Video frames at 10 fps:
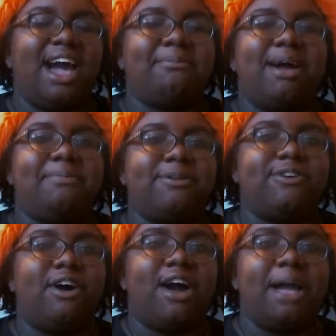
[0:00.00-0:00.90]
I might be
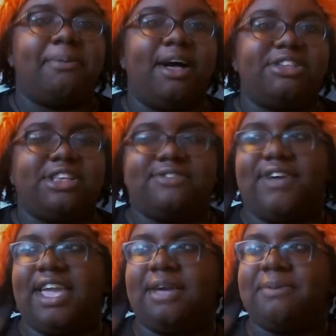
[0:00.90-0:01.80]
wrong, I apologize if
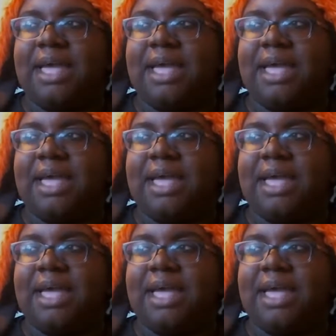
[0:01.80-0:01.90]
I am.